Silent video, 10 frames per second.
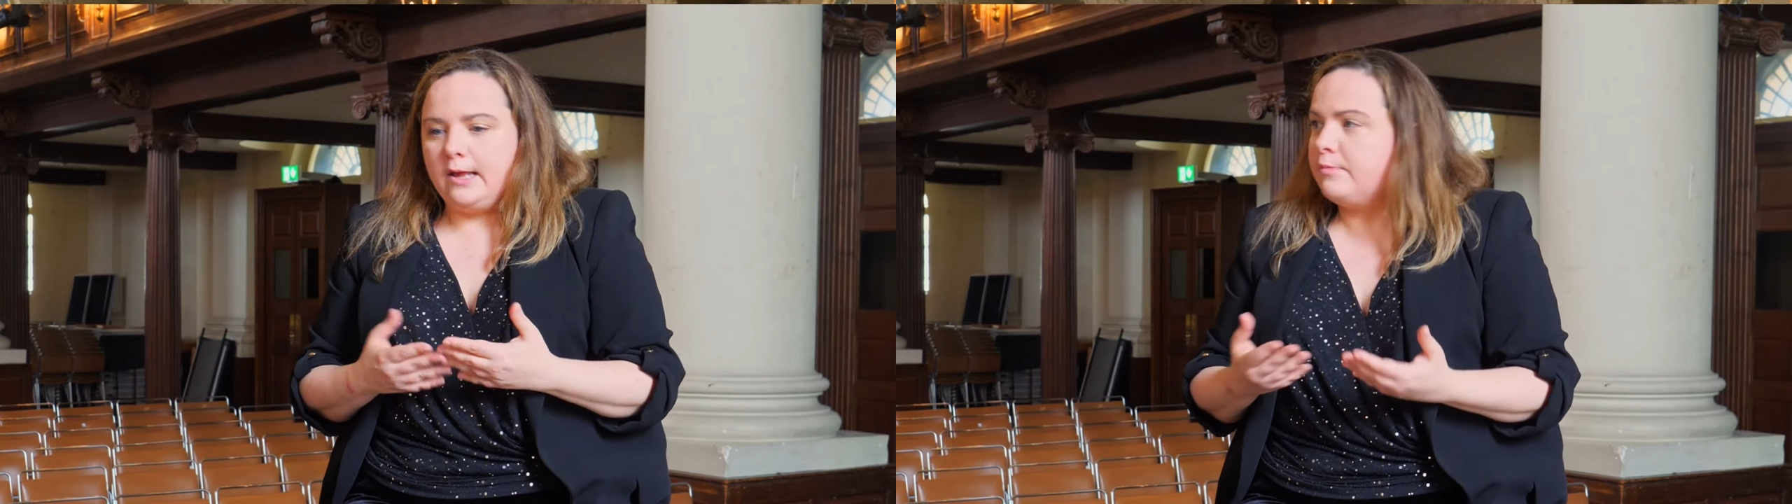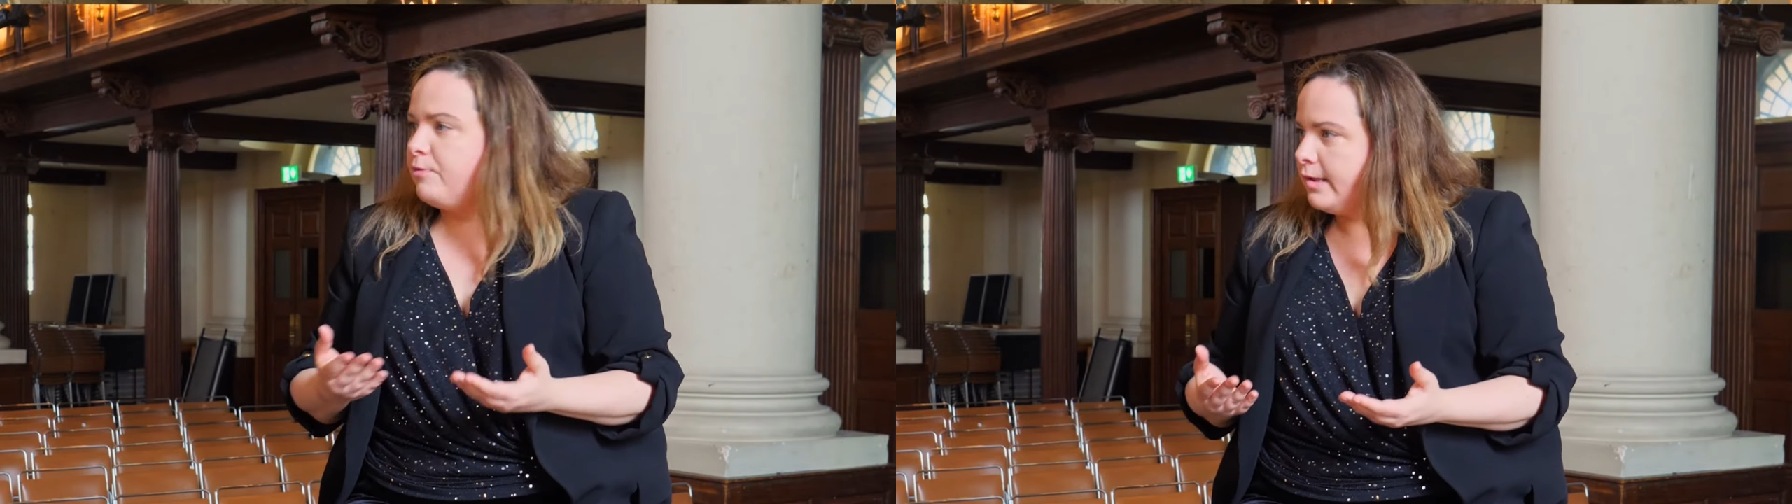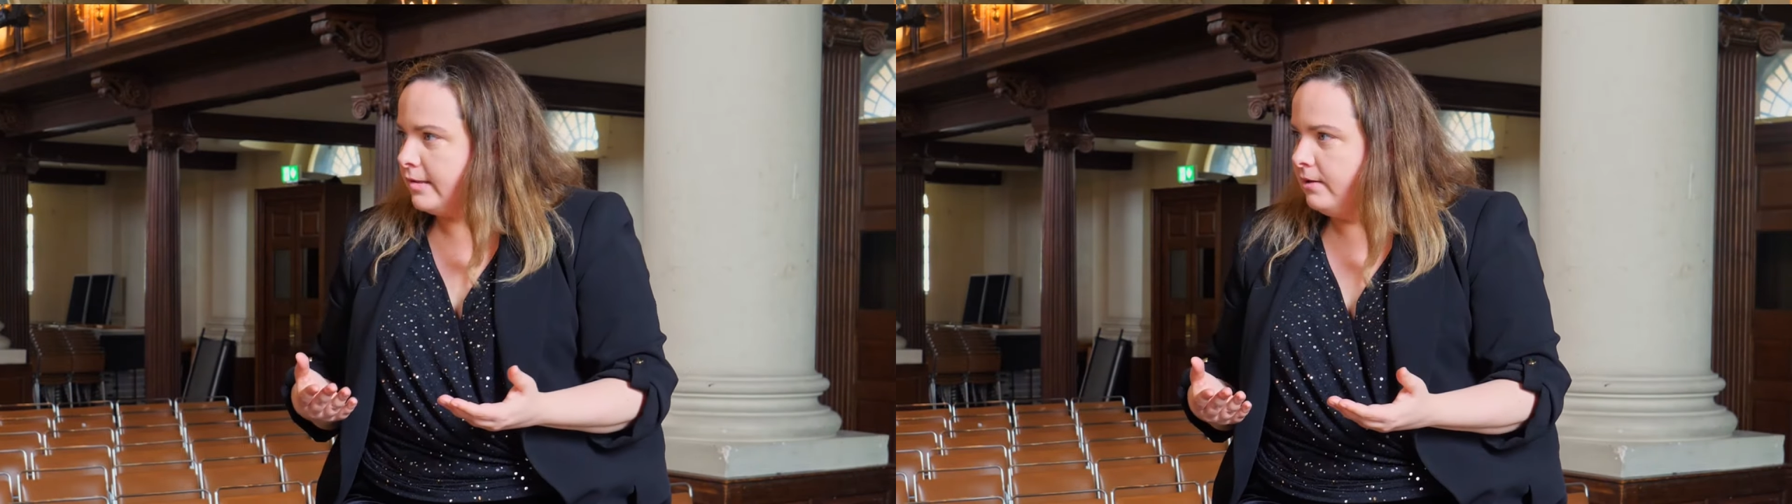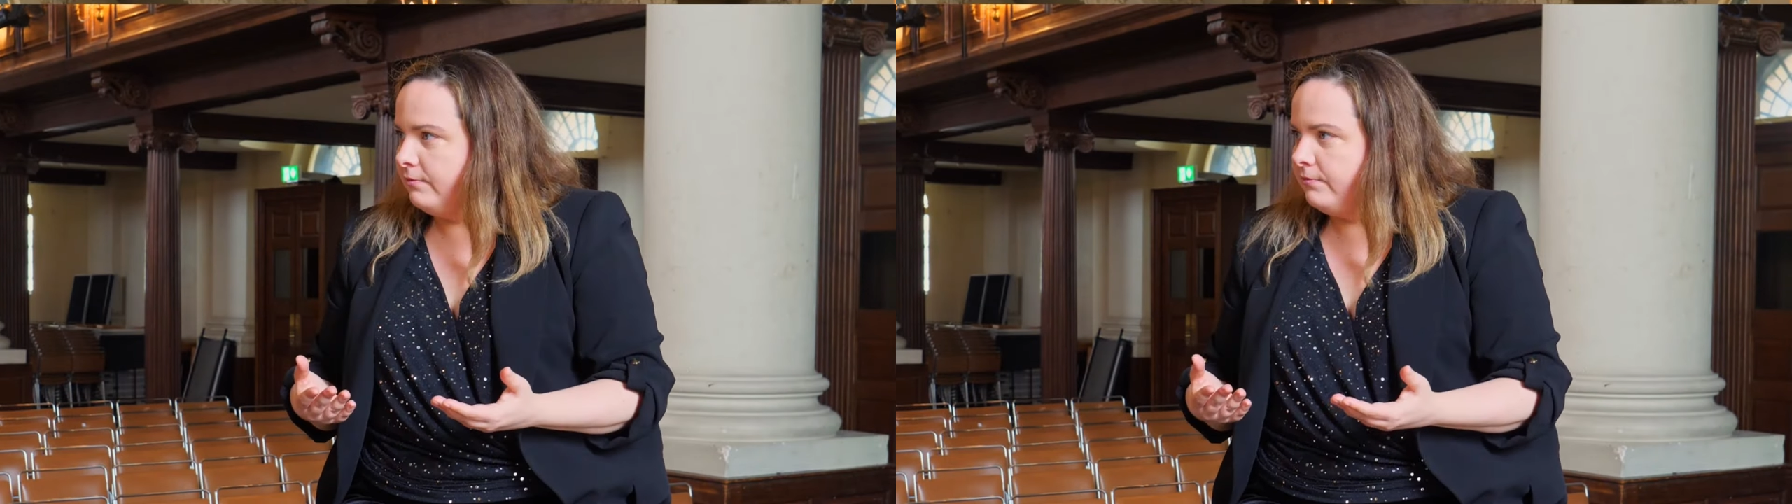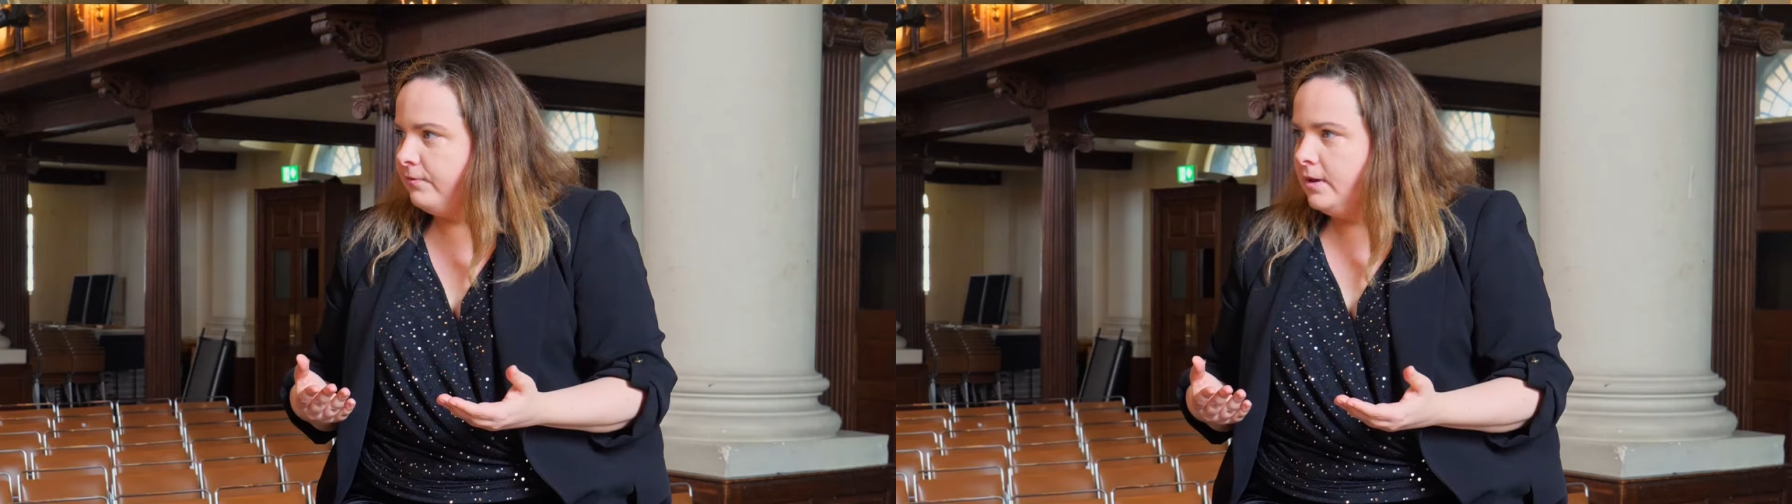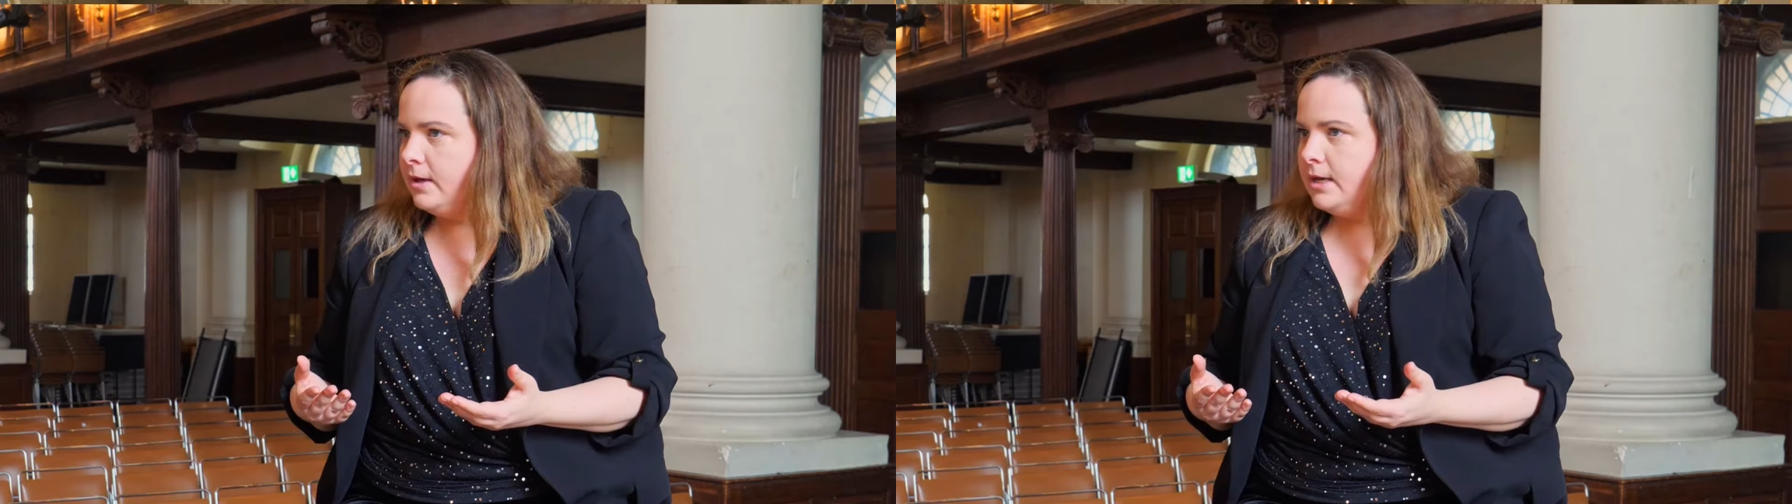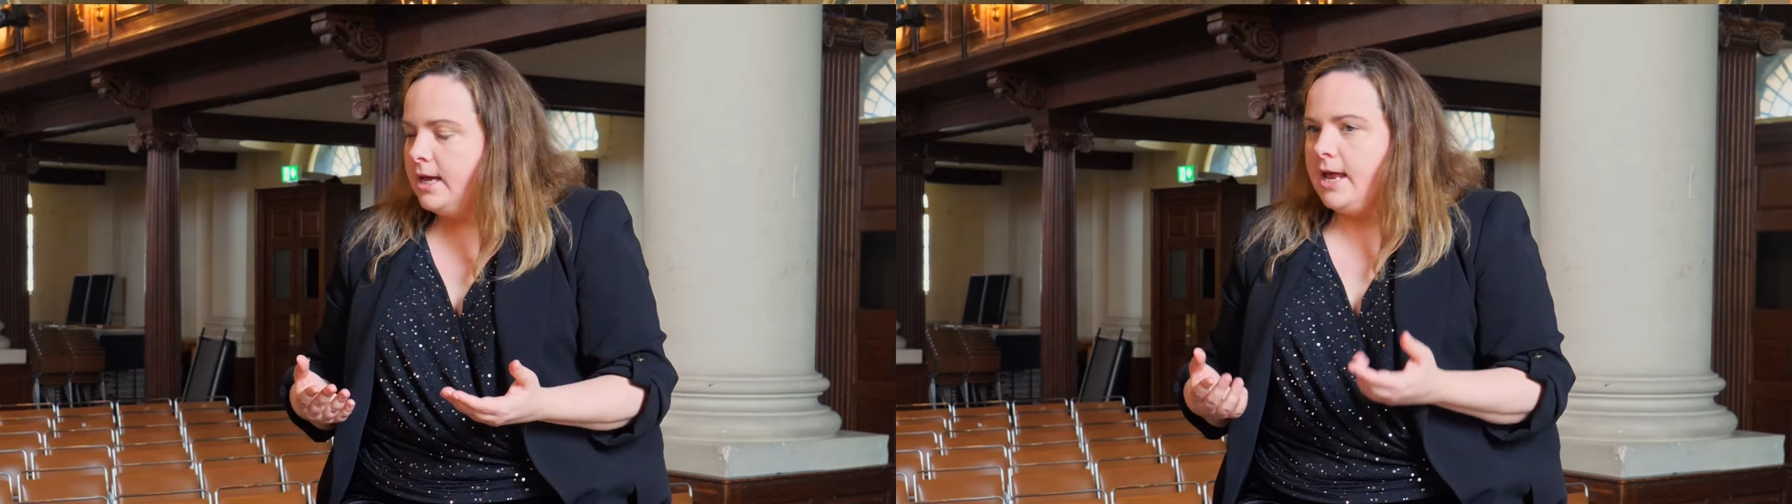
expressive. Mm-hmm.